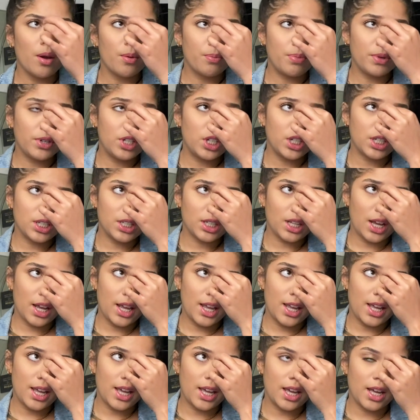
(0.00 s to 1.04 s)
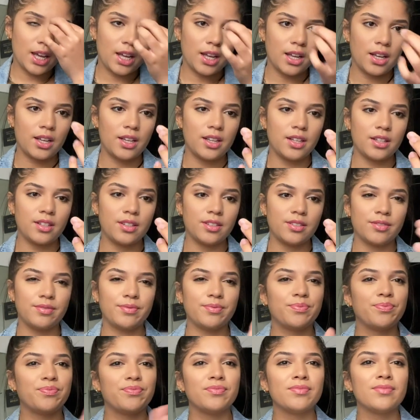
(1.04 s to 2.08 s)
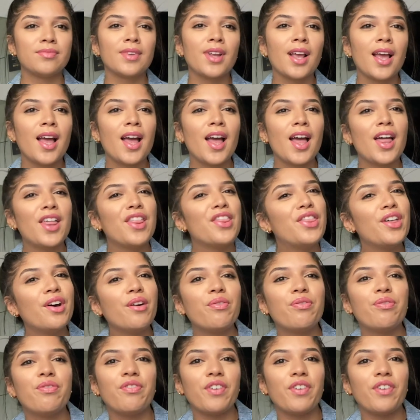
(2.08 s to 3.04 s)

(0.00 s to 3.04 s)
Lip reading: But just like the